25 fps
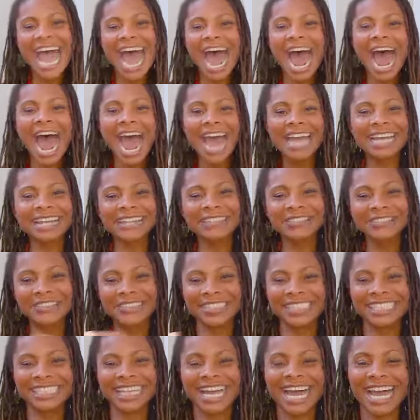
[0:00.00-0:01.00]
I
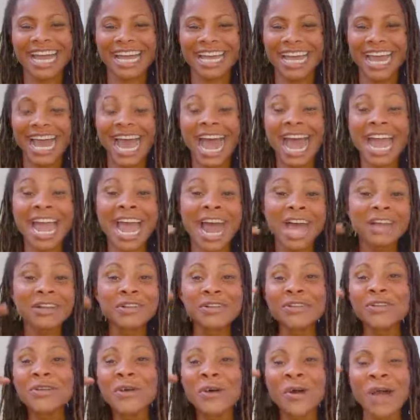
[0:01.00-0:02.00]
was like, I had
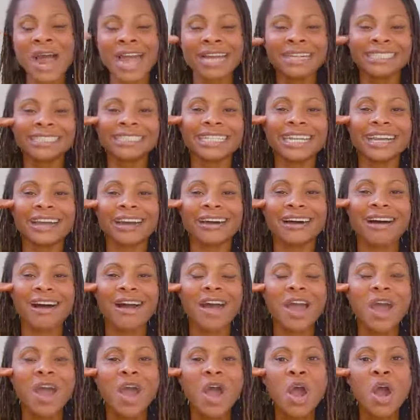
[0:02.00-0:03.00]
no idea
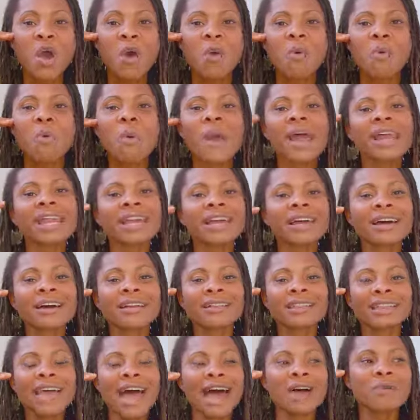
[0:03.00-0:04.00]
when
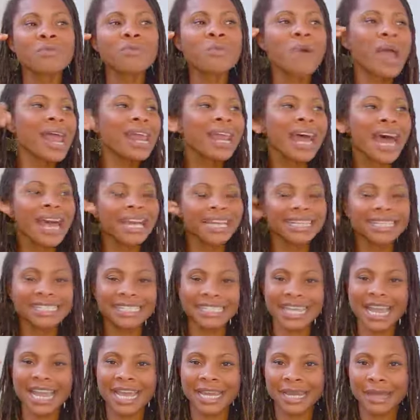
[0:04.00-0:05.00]
I
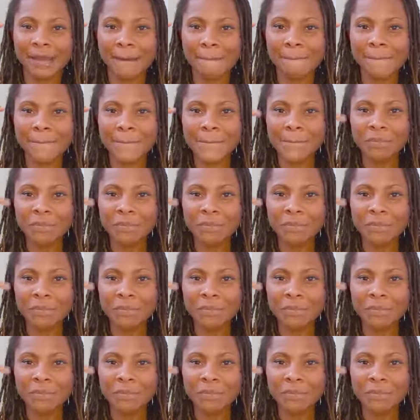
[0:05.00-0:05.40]
said